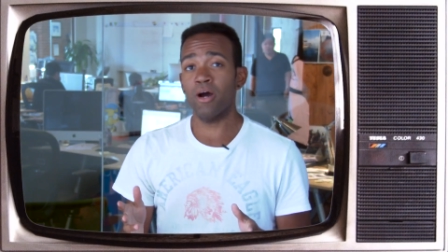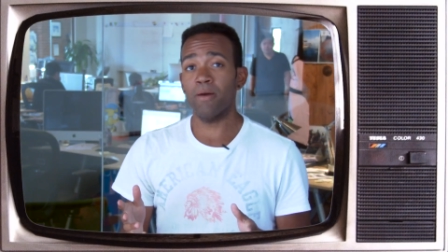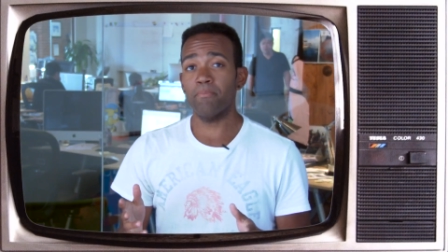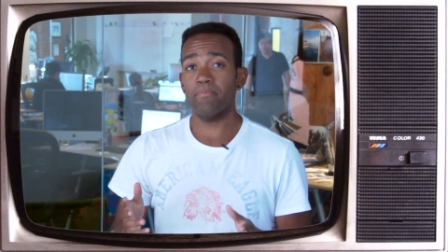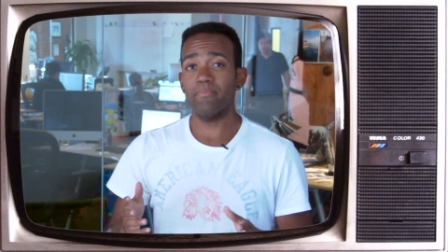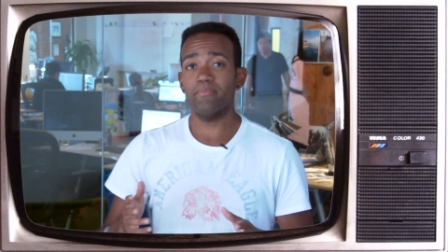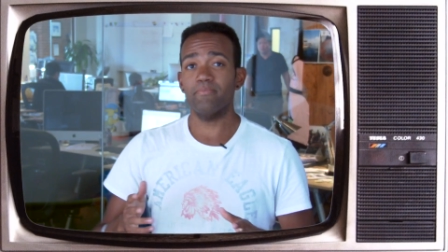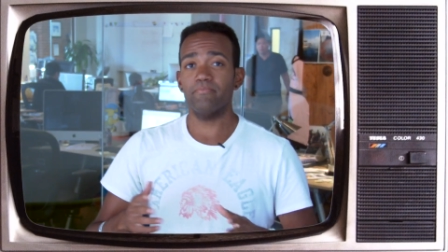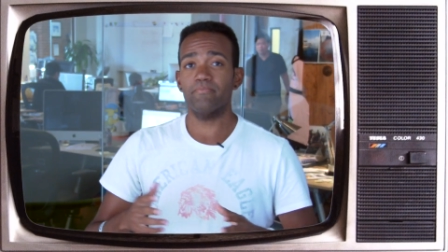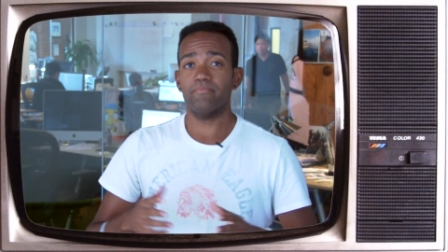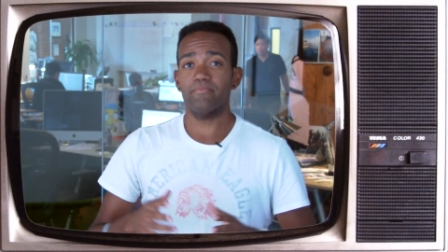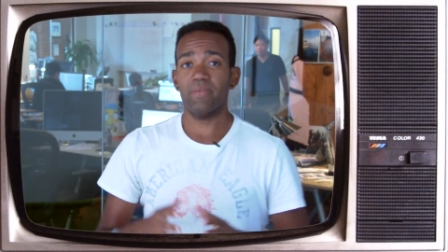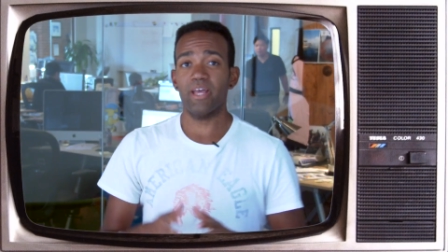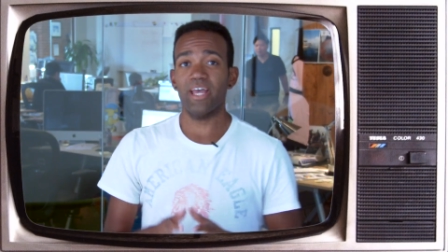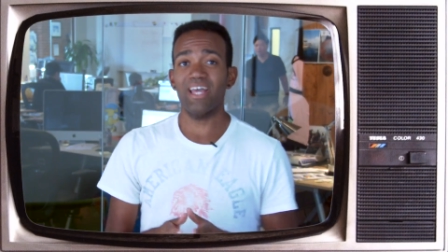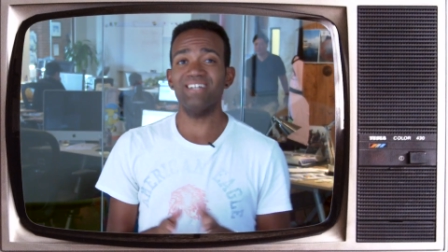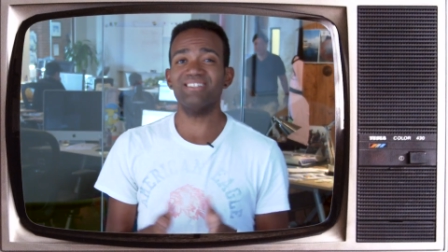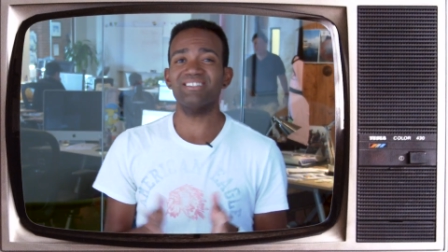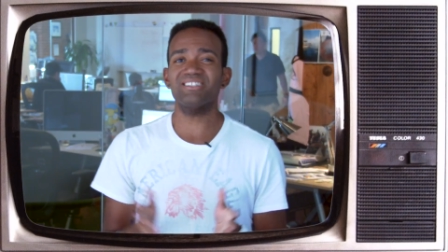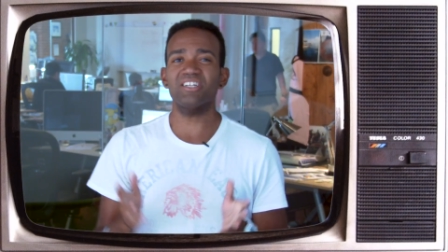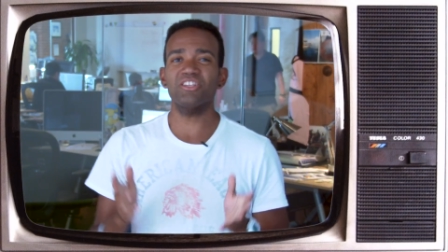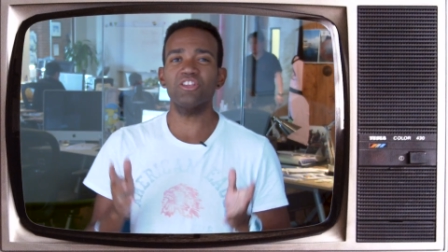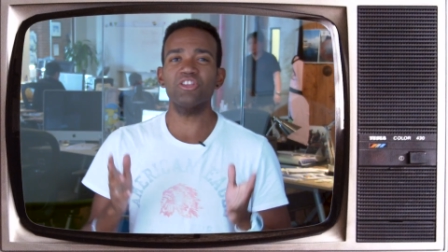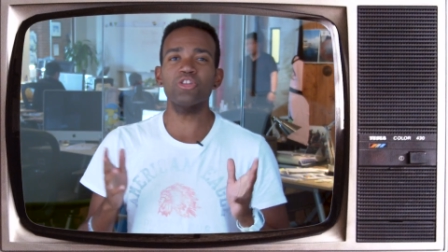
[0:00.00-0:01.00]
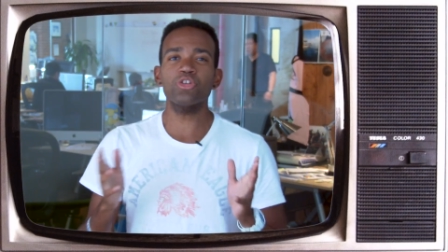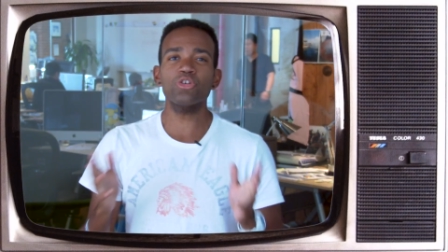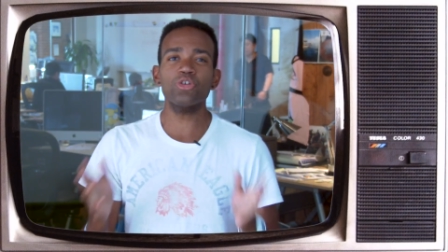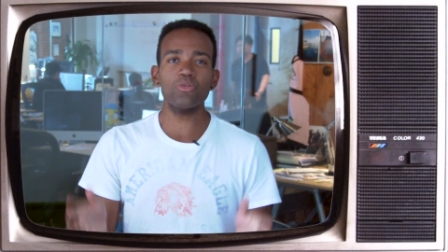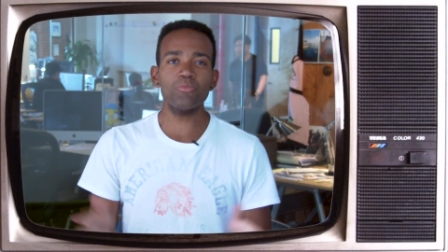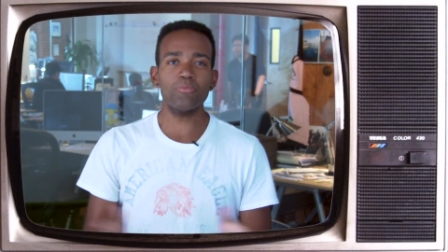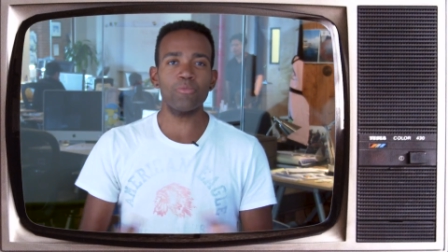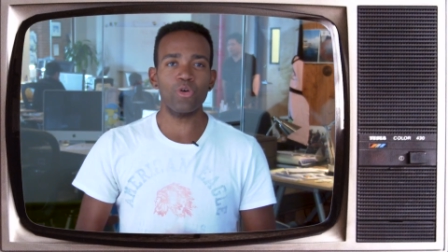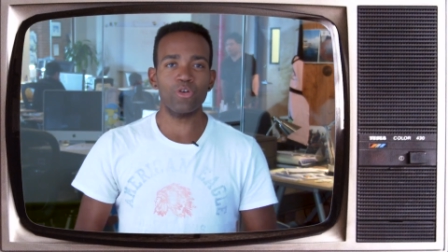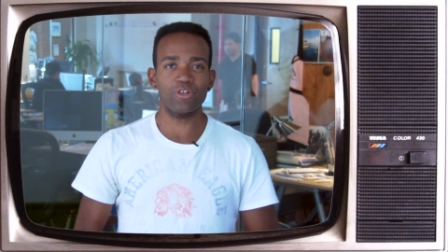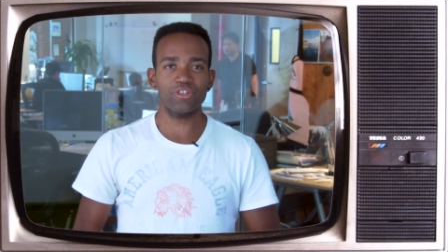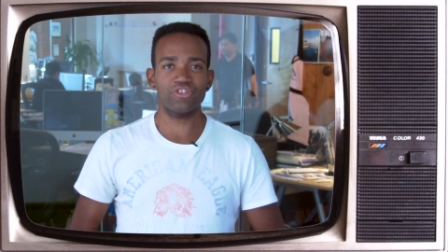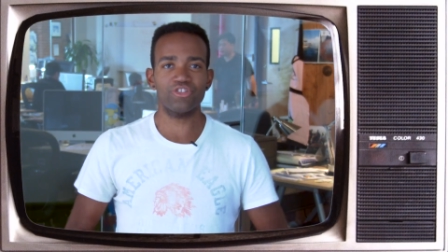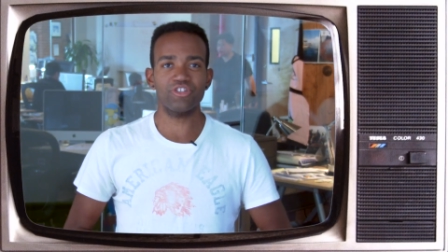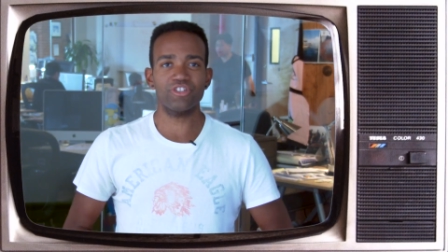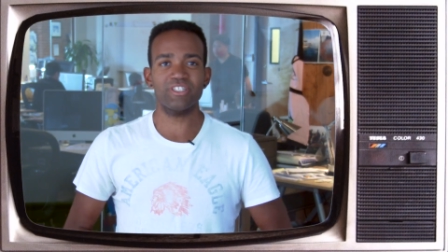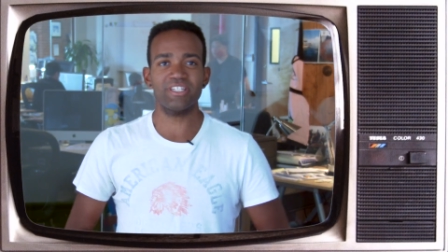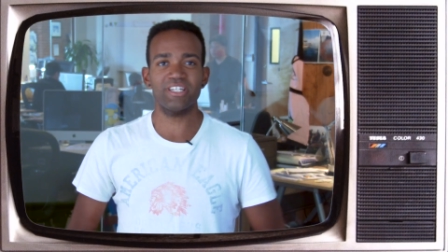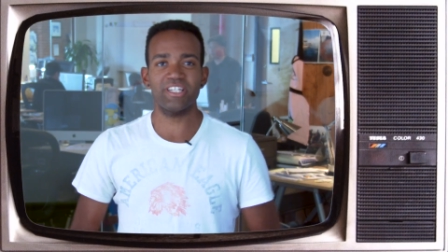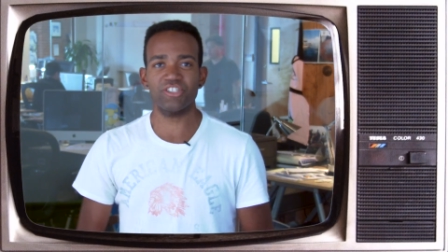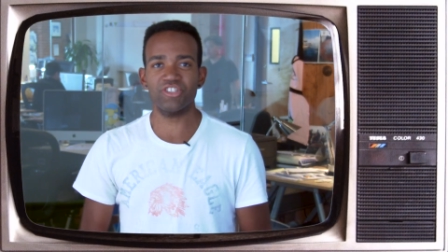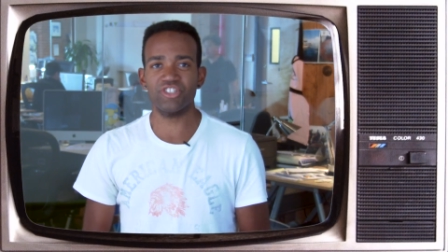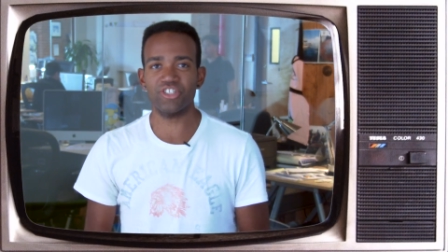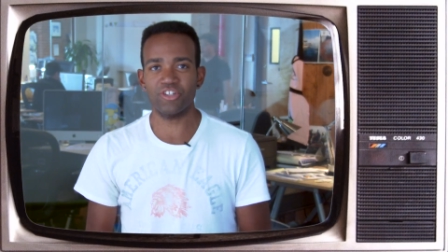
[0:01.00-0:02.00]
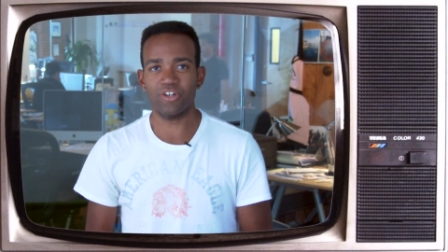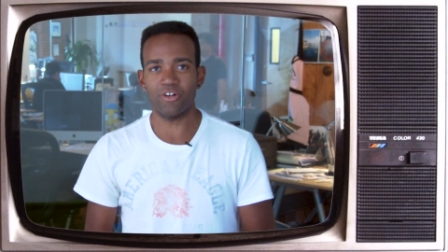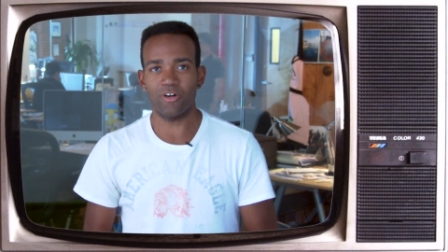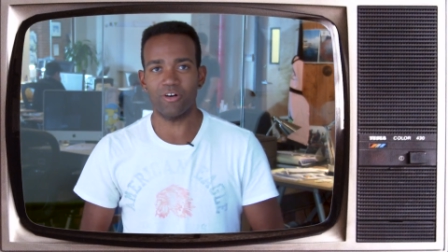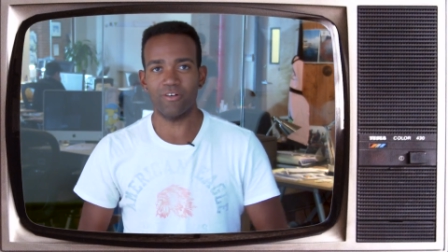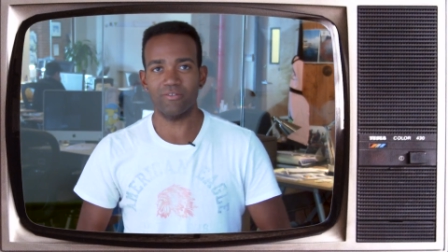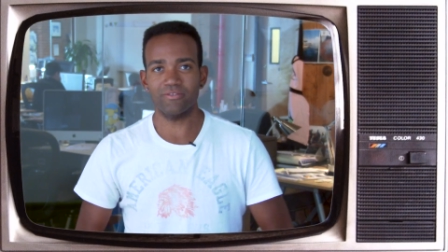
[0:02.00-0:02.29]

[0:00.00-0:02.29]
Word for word: up, is a little more traditional.